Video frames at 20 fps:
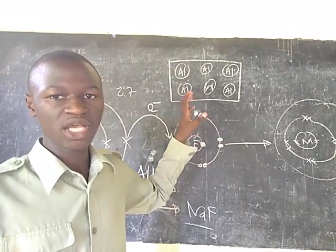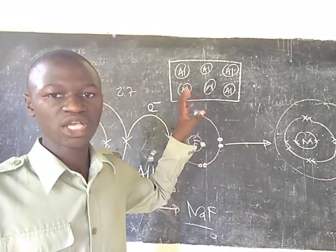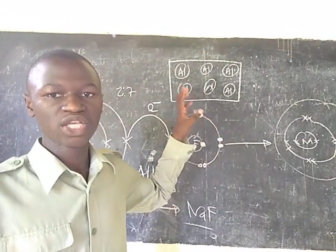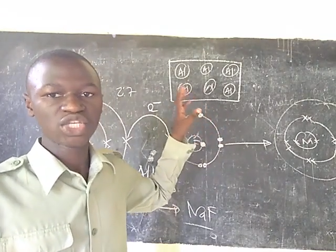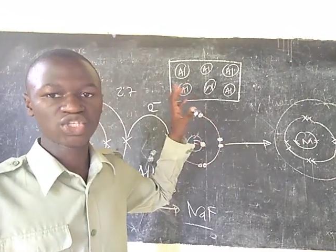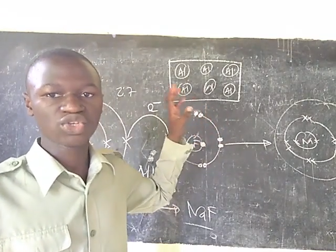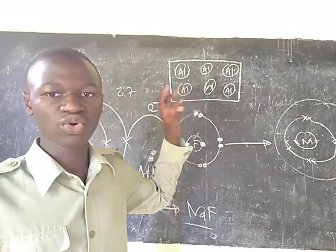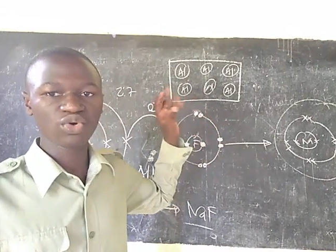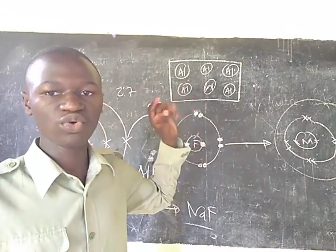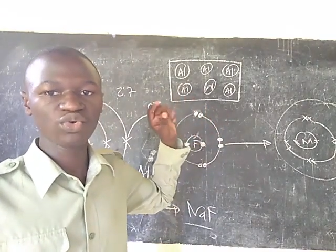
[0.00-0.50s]

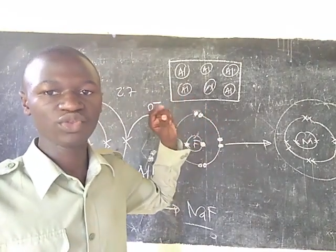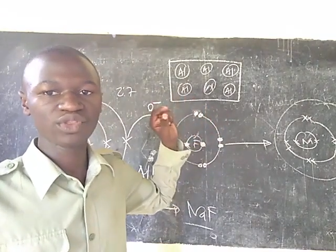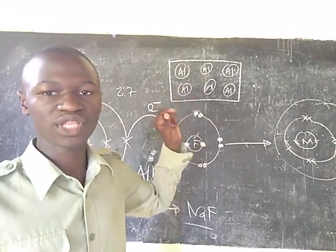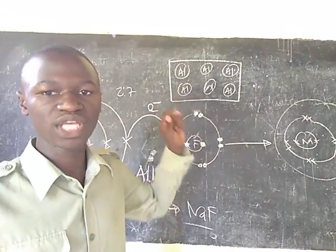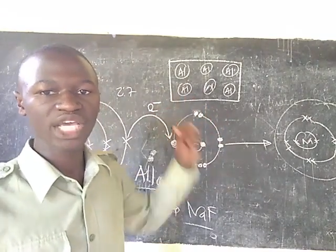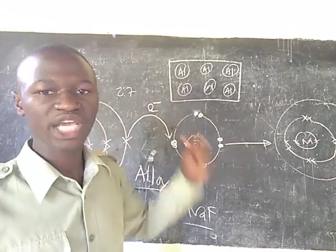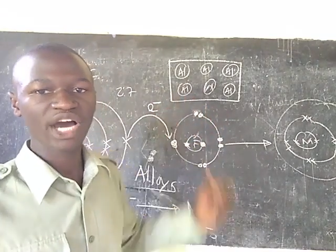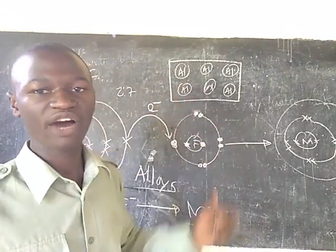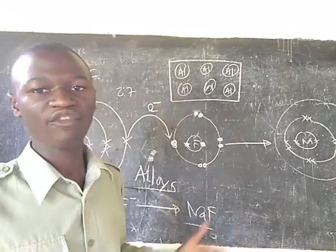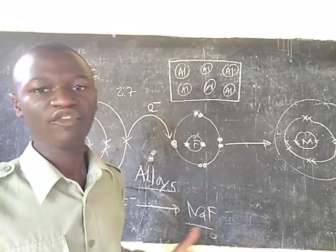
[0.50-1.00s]
So
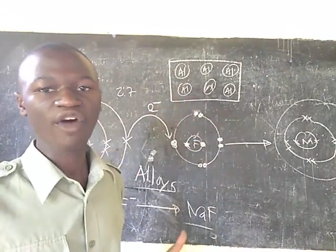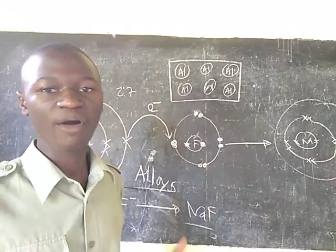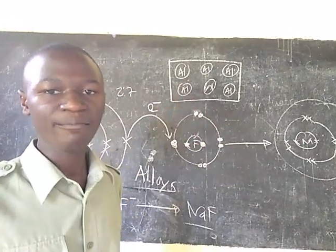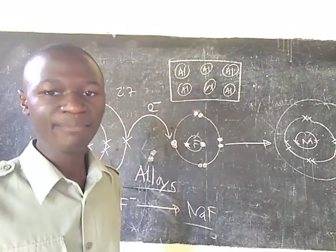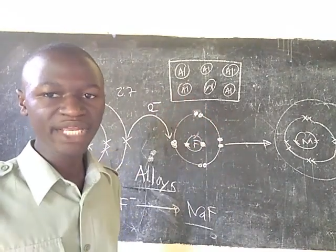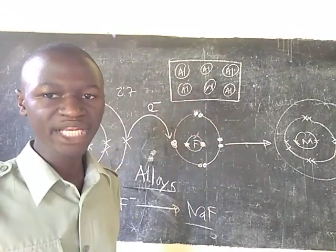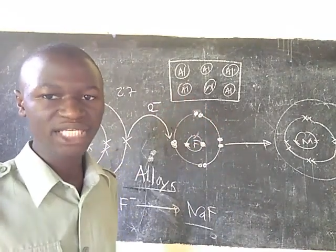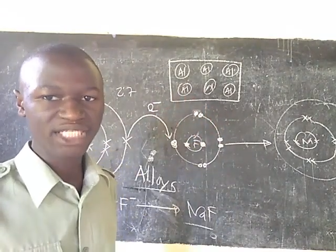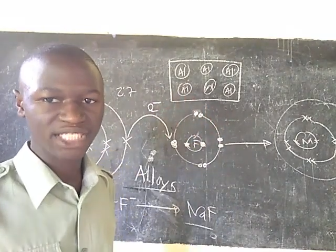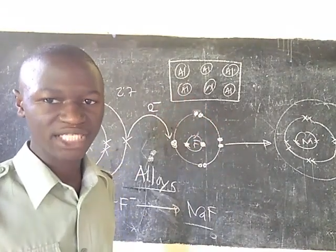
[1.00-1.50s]
they have
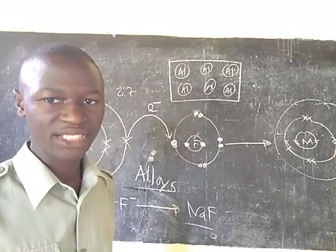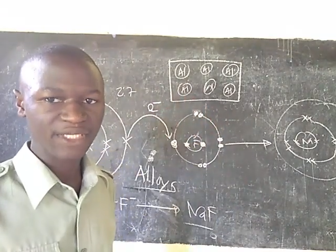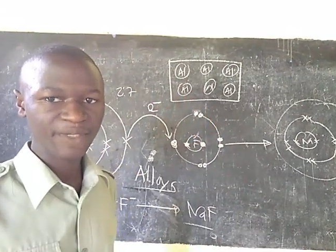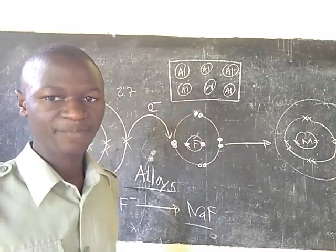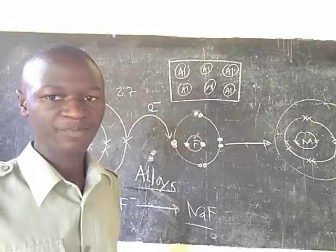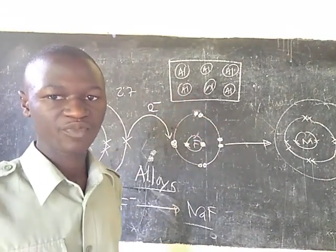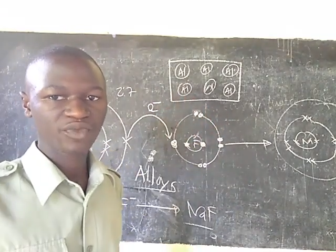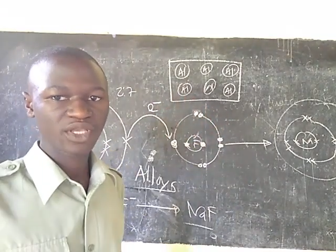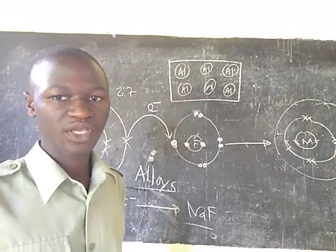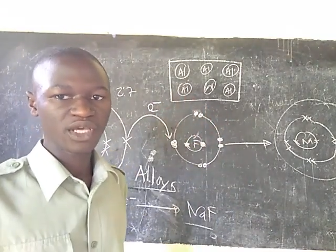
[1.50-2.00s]
ability
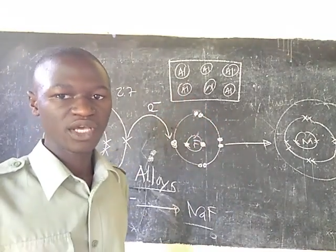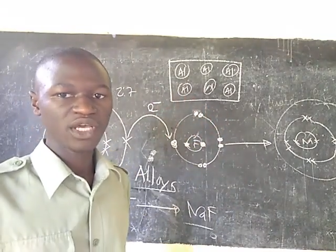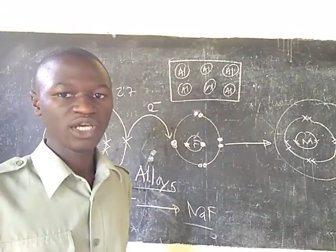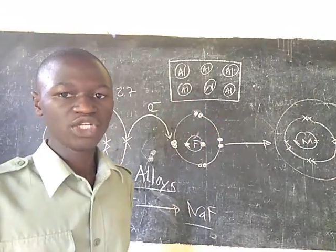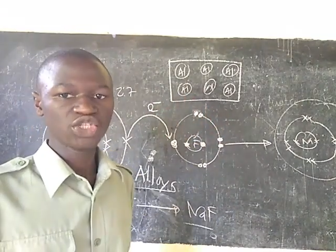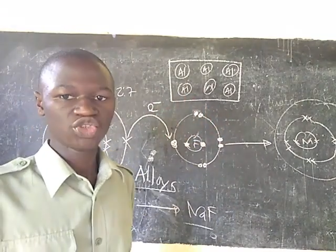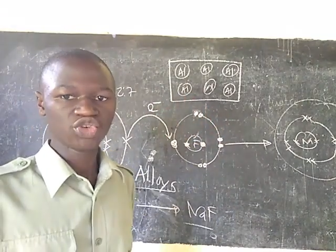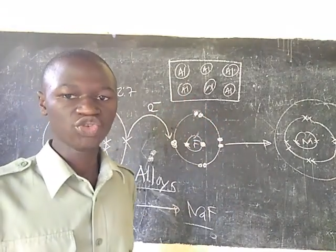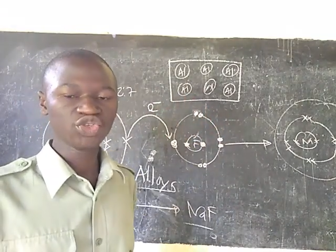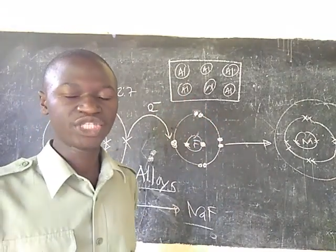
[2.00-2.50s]

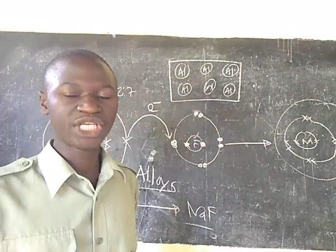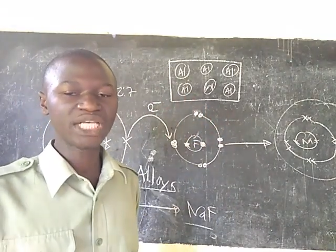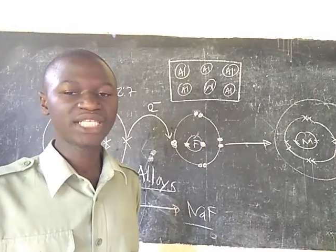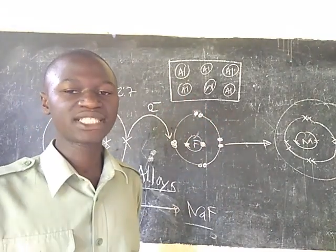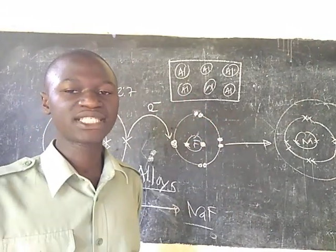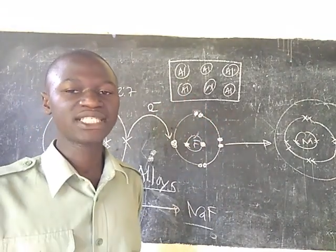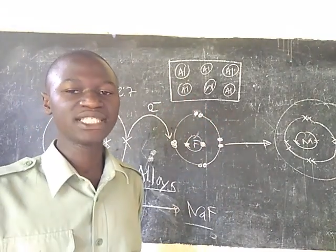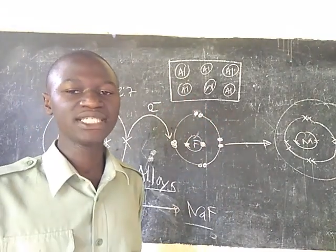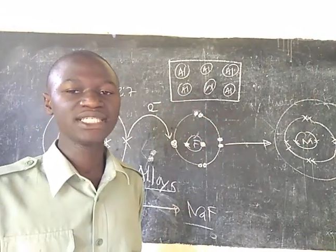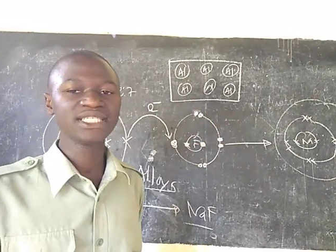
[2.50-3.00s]
to
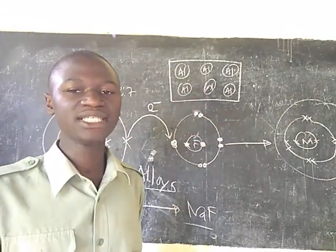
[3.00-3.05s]
just